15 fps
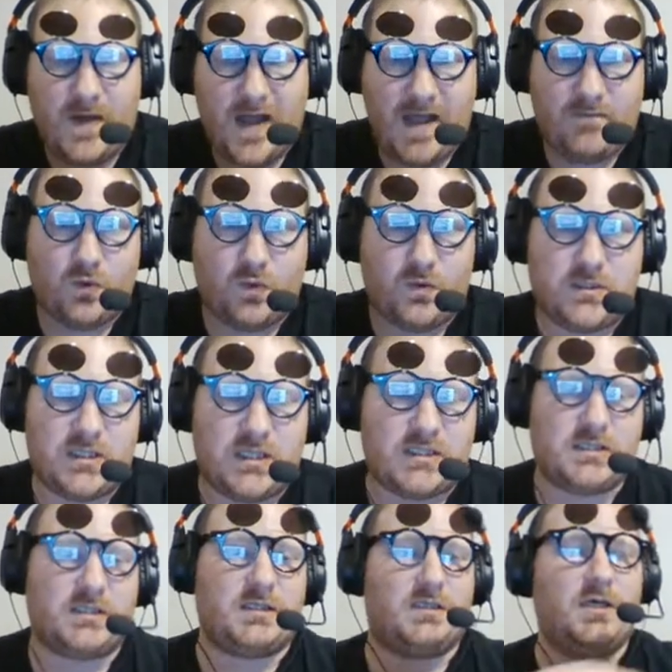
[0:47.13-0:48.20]
over
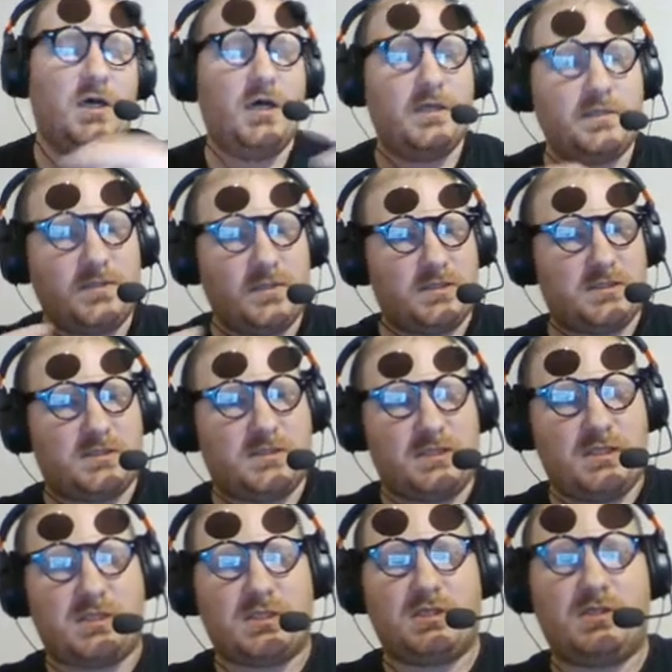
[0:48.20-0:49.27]
Jessica. The
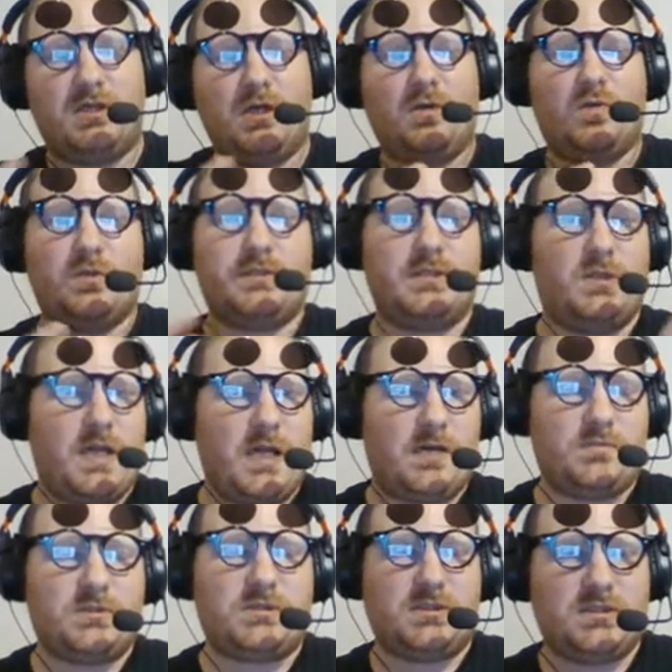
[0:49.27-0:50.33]
decision was a
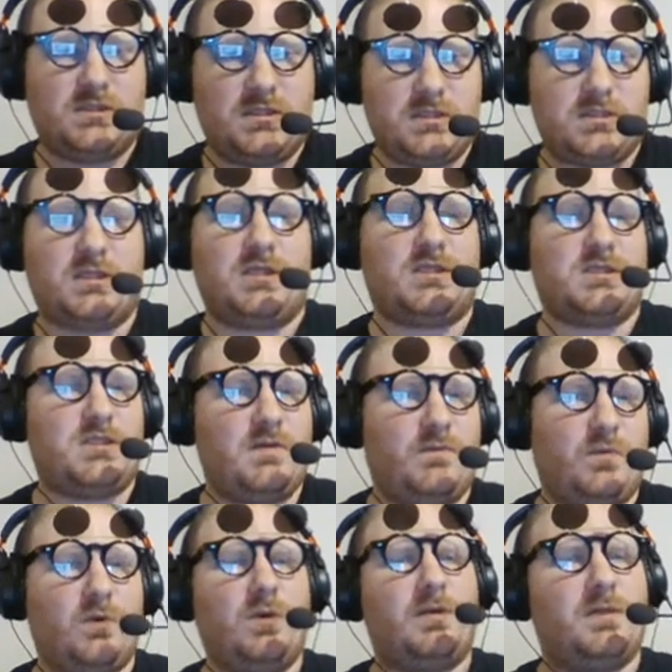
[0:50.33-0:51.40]
unanimous decision, except
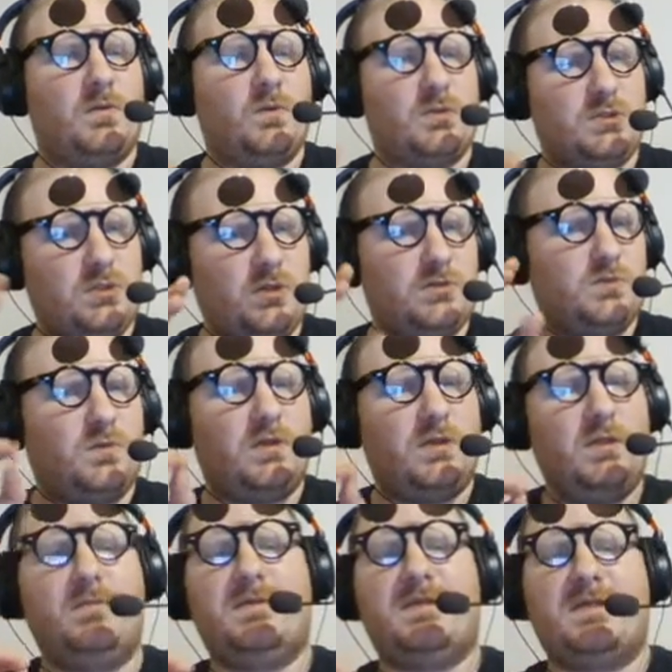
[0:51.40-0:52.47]
for the results were a
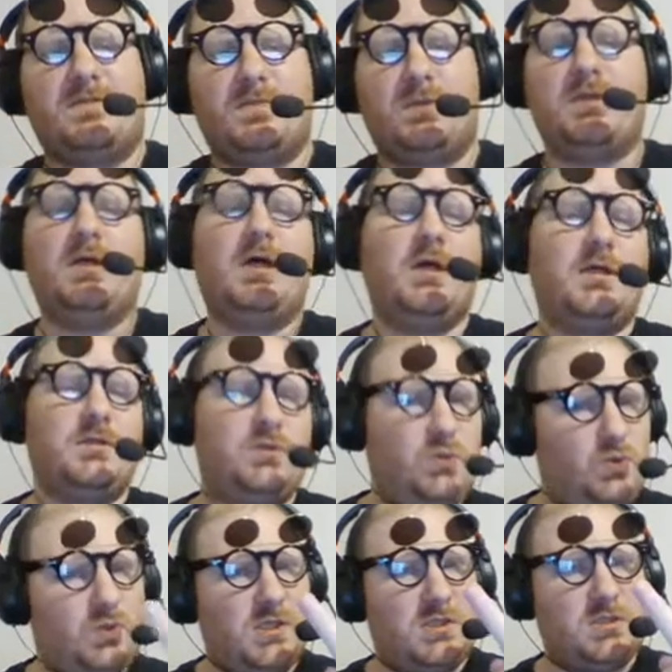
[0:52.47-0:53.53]
little bit different. 2
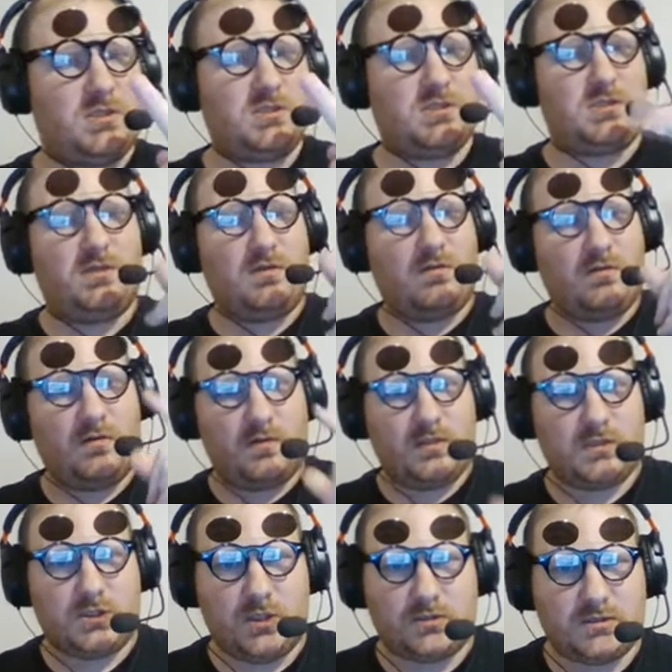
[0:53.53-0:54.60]
judges
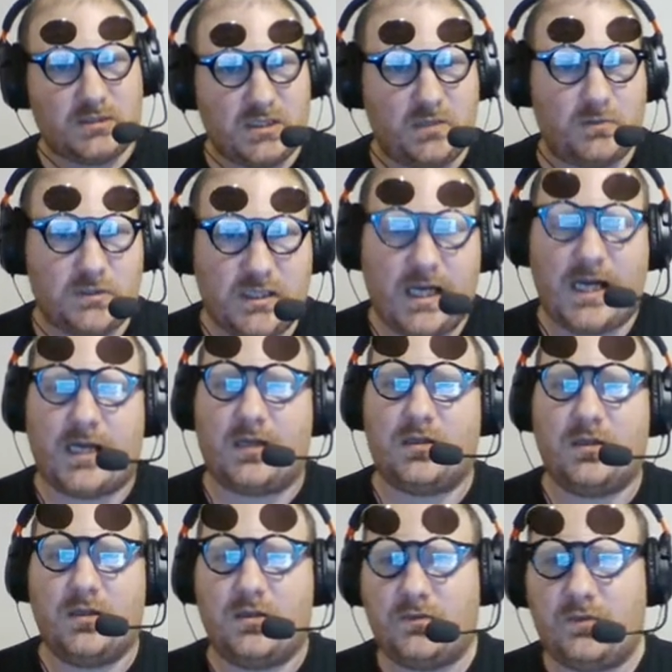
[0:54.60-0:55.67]
saw it the same as I,
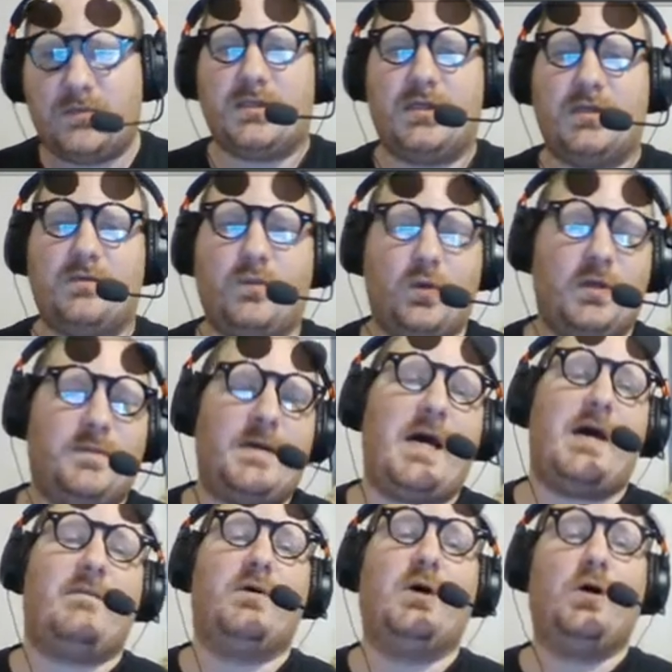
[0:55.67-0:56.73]
50-45.
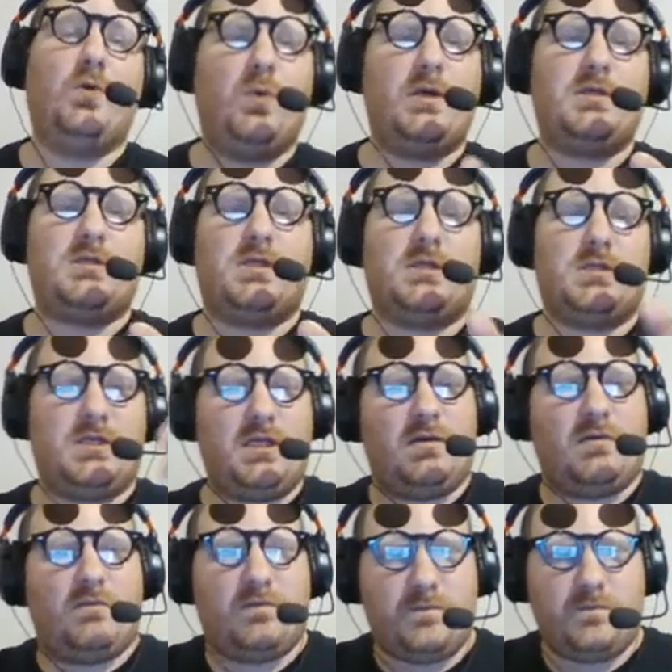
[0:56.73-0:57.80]
1 judge seen it,
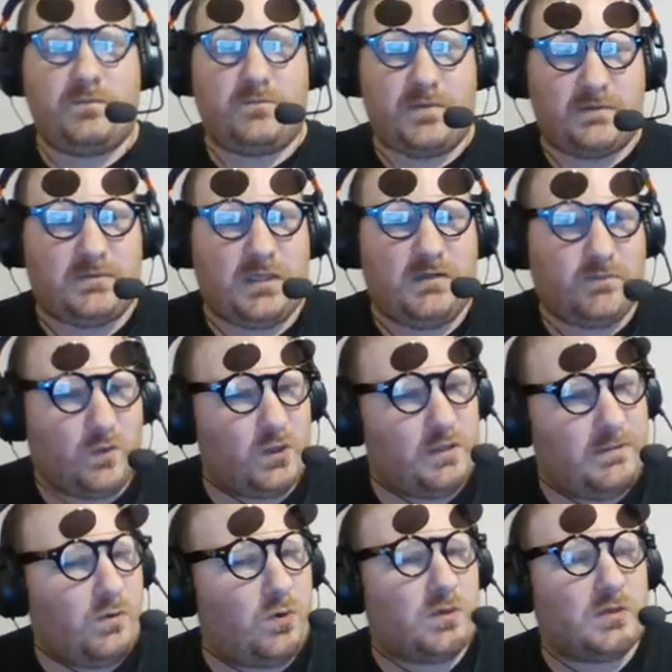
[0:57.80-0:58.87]

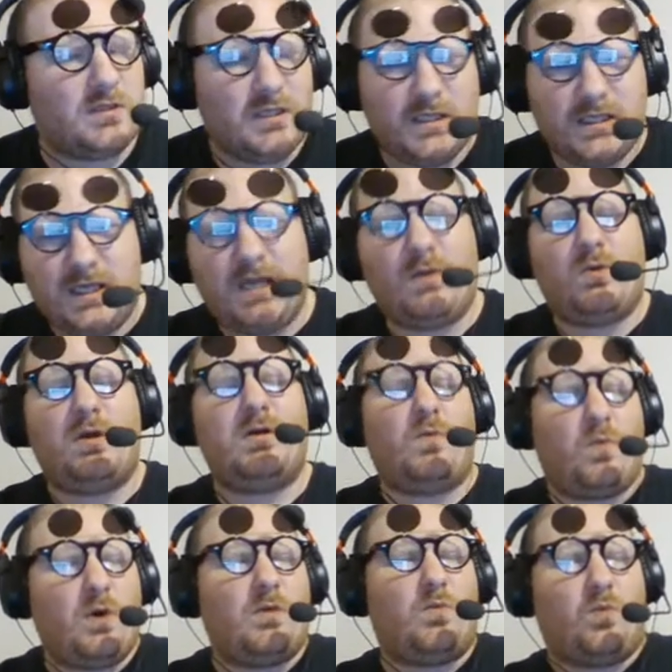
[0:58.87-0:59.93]
50-44. Kind of wondering
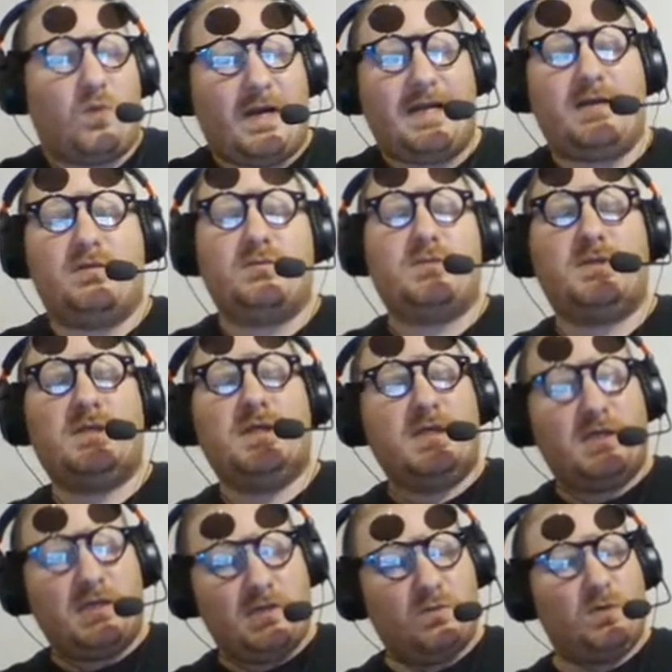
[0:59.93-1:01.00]
what round
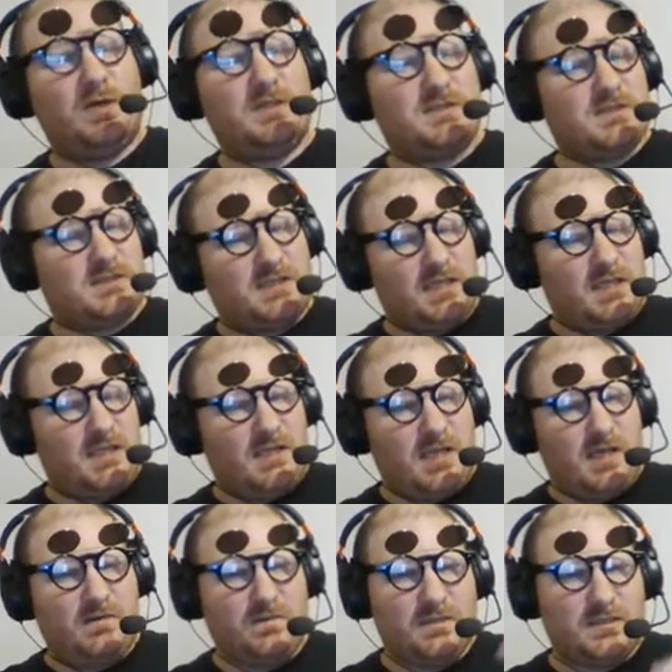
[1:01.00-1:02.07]
it was that they
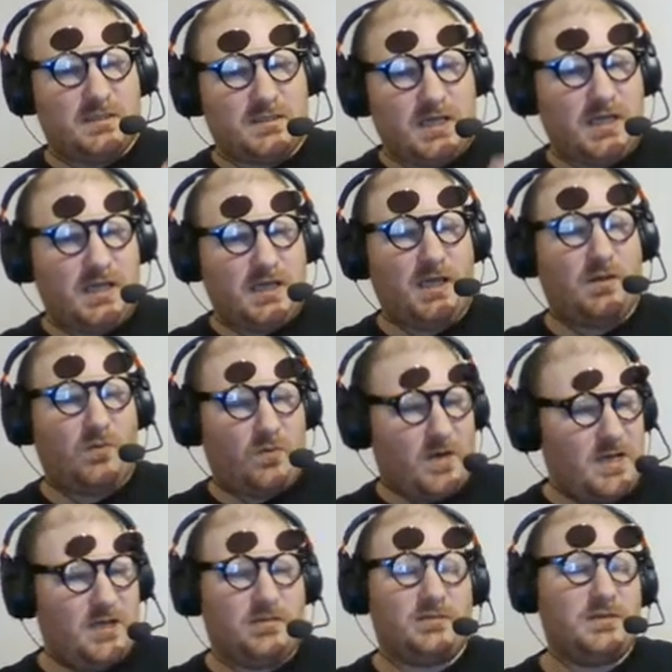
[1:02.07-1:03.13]
gave it a 10-8
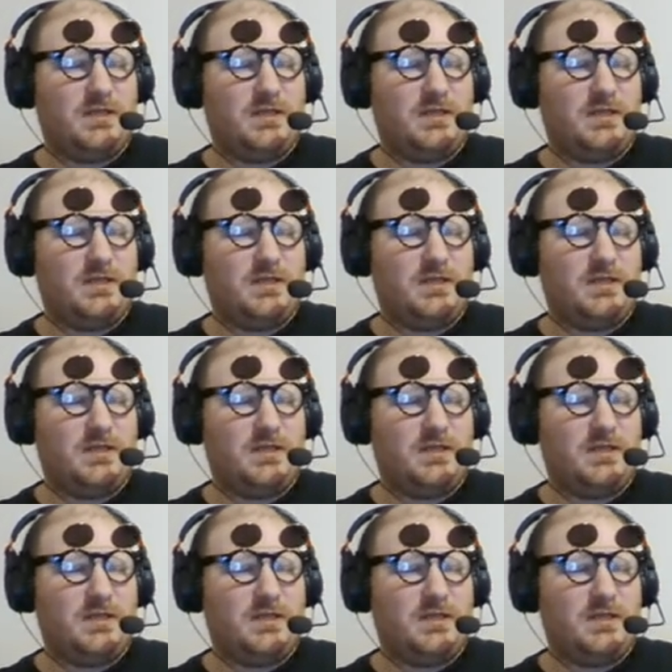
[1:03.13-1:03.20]
round.